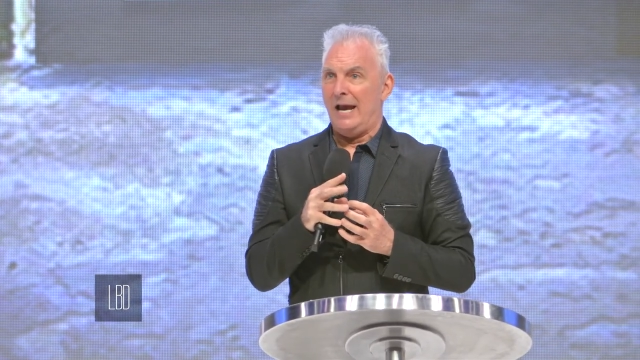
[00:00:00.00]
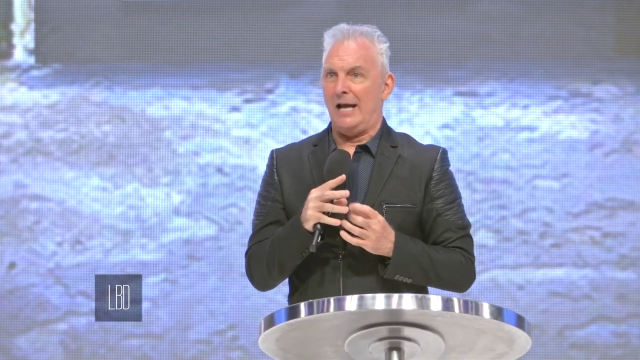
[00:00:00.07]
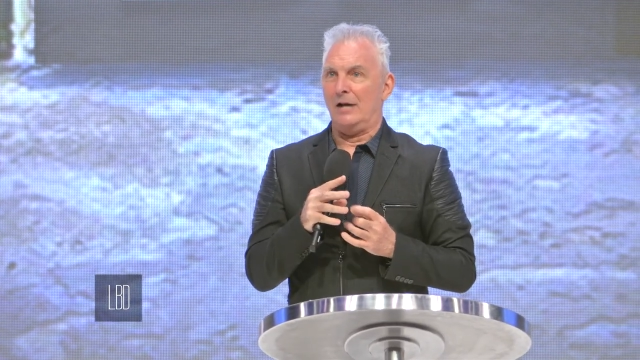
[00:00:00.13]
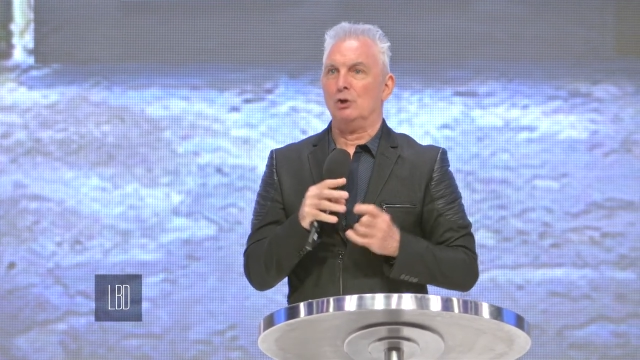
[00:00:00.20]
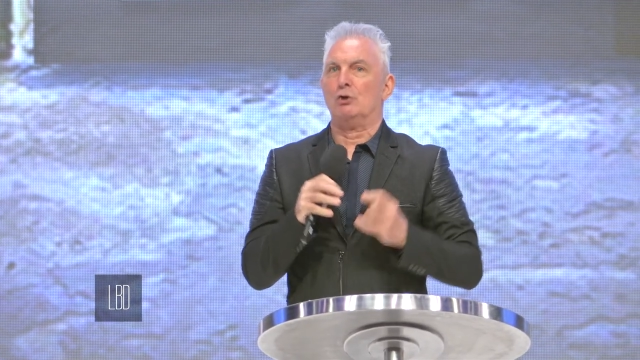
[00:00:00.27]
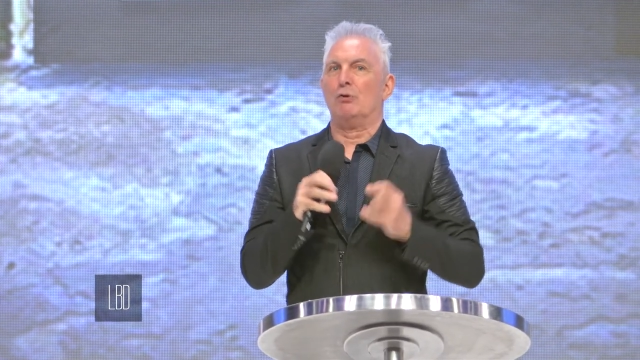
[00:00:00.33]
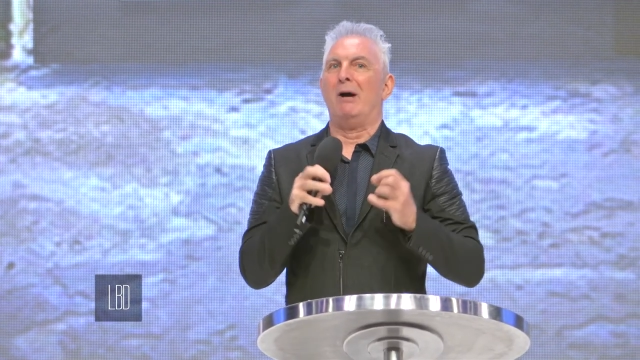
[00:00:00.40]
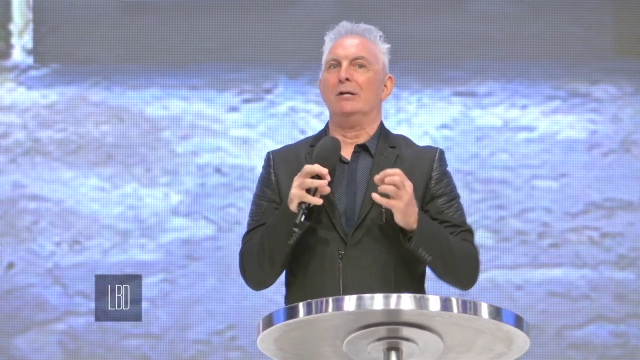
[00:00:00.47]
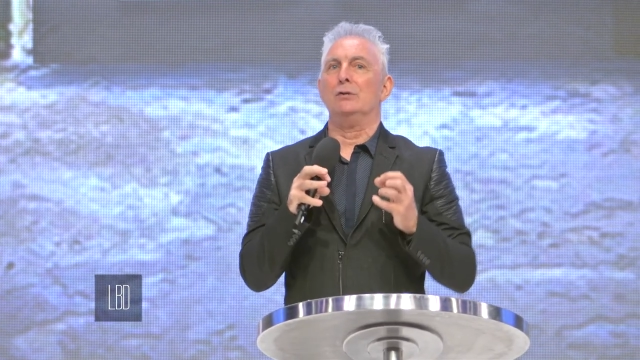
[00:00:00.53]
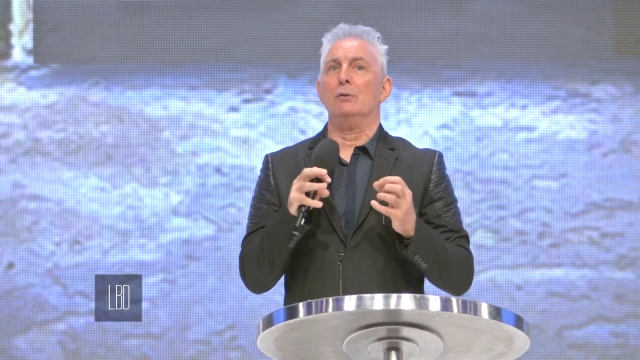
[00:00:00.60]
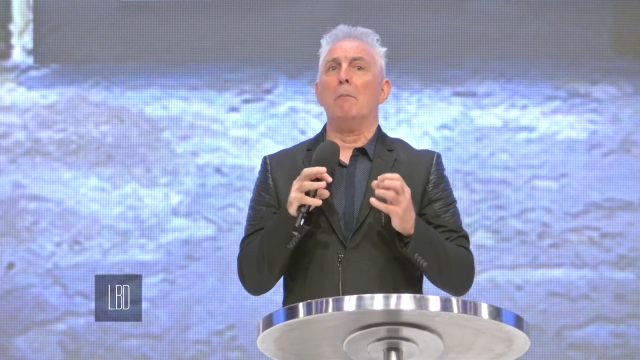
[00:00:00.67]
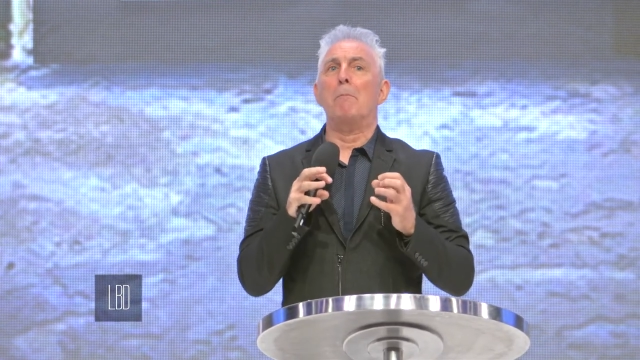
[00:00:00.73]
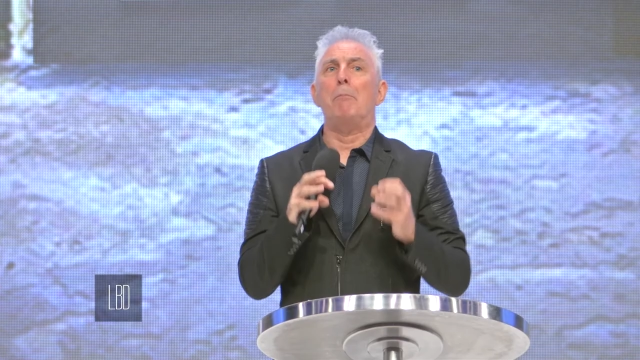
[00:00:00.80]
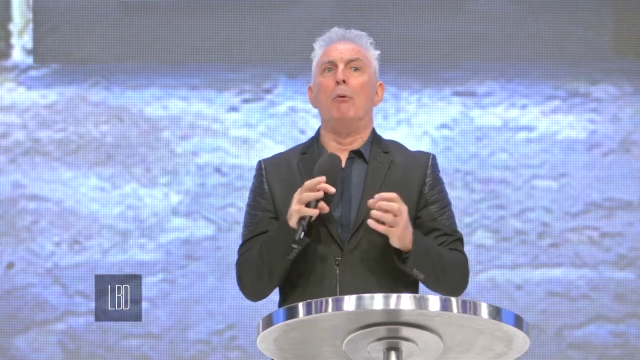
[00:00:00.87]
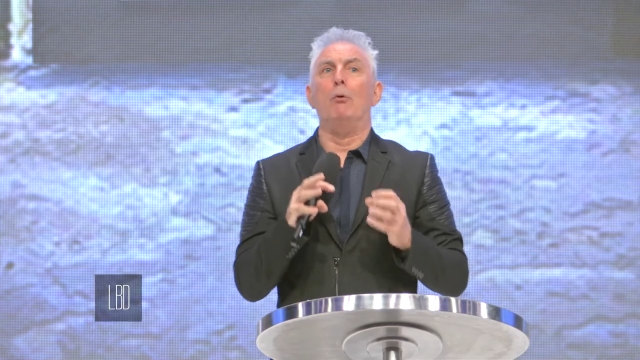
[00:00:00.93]
and tried to
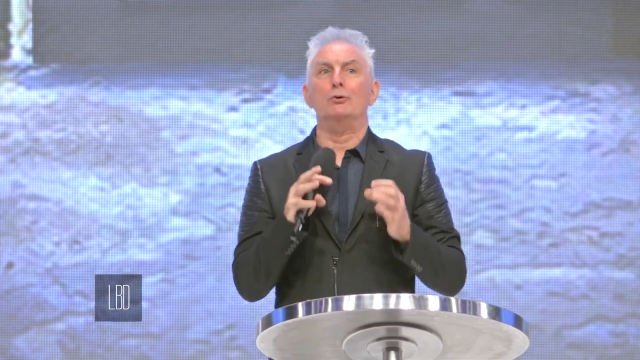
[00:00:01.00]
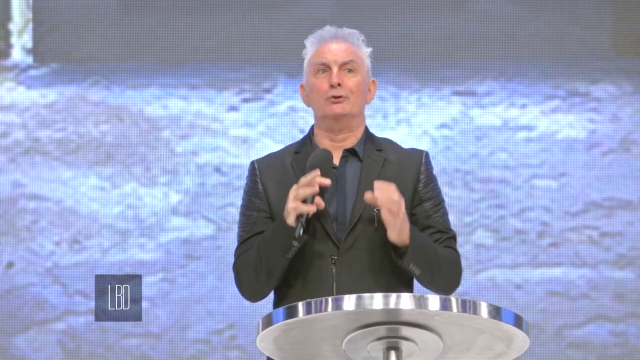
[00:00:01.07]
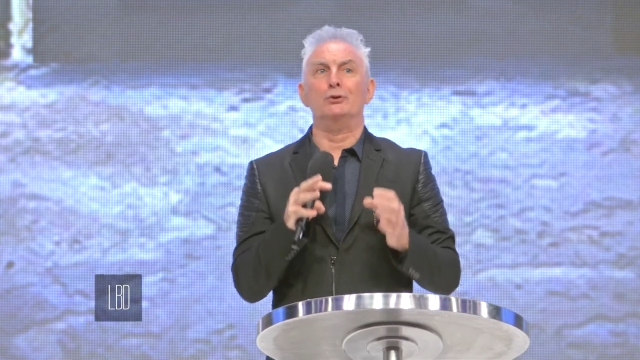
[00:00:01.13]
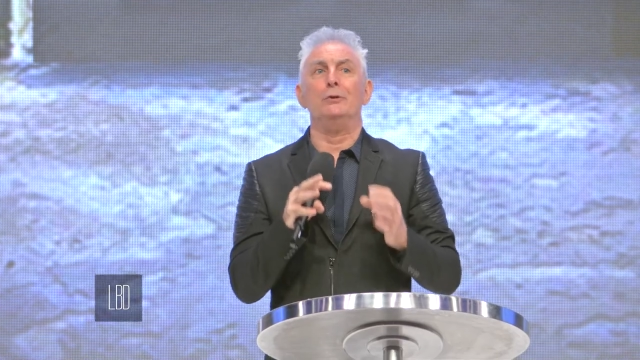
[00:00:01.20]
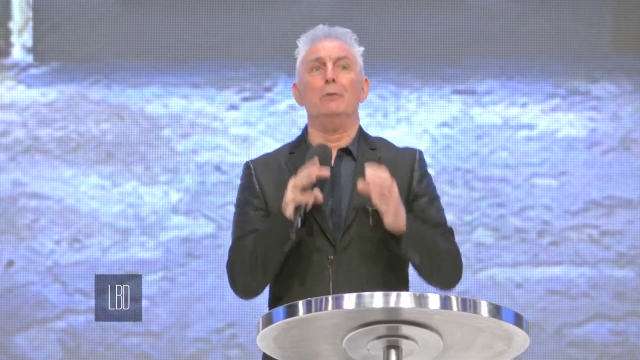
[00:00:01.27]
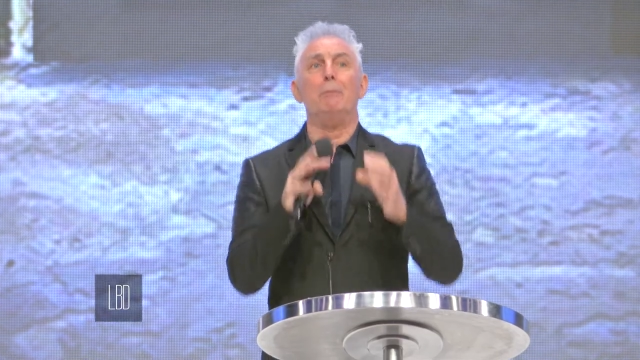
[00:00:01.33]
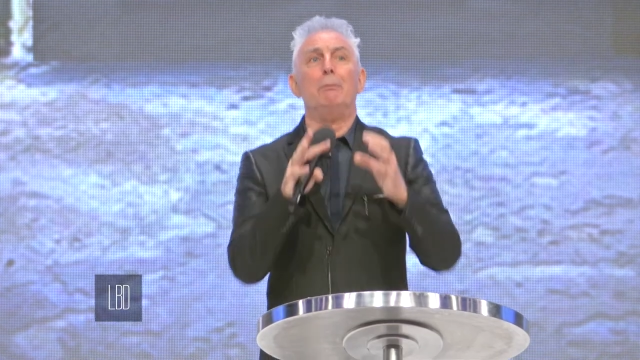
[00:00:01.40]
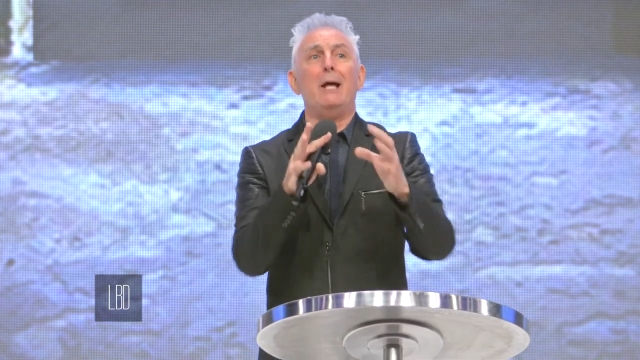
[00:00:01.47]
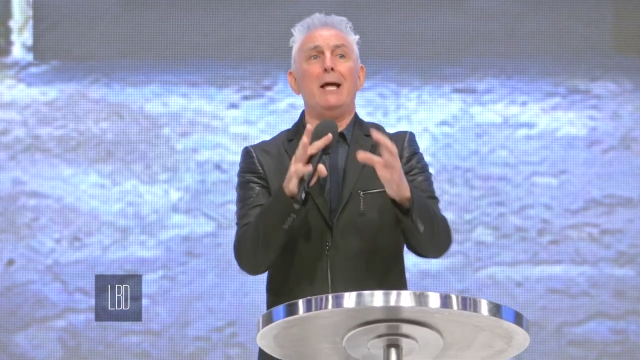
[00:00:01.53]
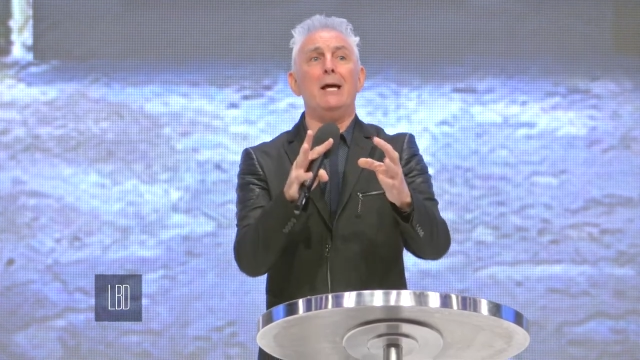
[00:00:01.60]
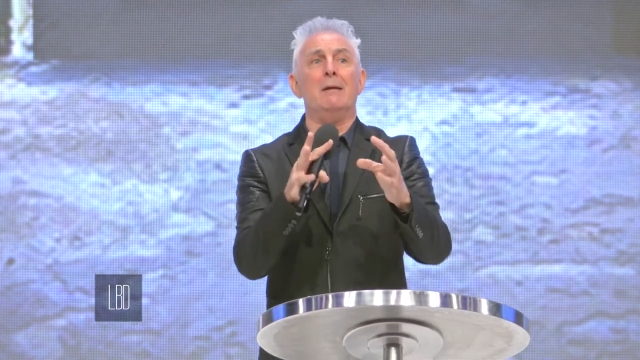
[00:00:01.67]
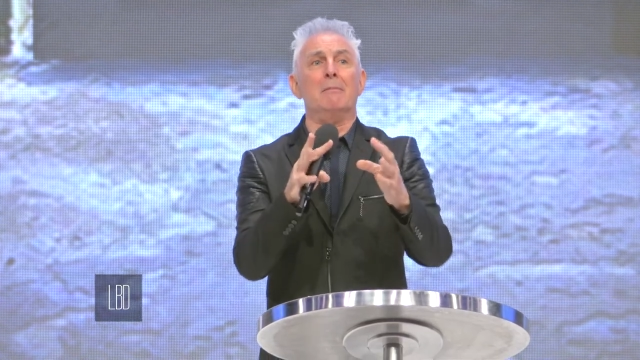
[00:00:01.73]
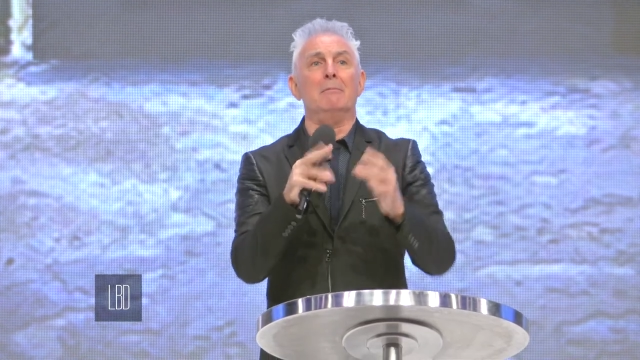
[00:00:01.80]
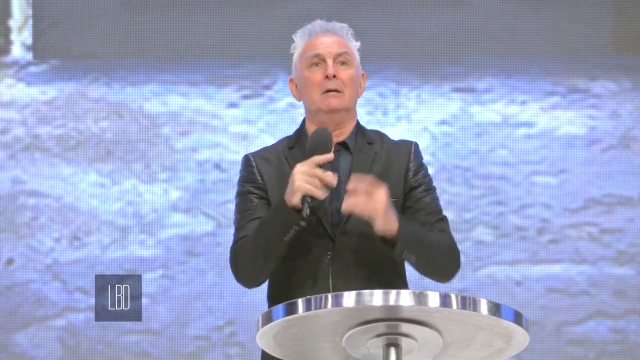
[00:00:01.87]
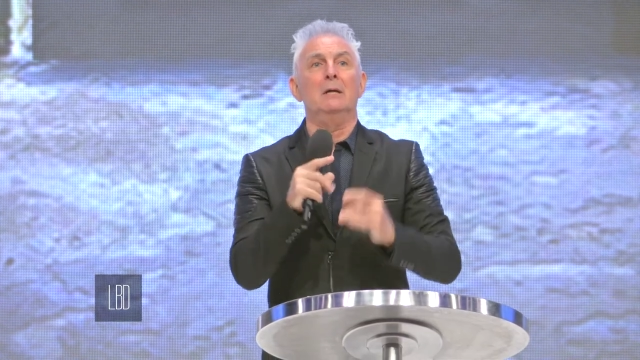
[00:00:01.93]
apportion the
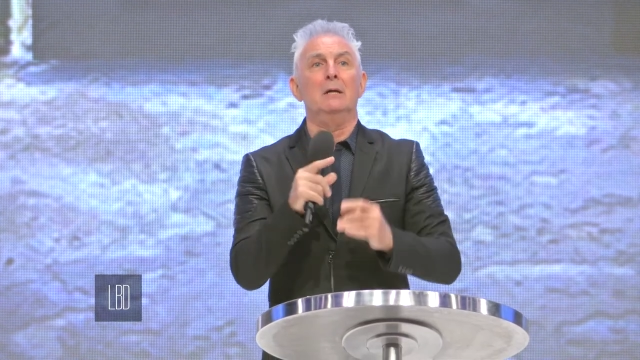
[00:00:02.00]
blame.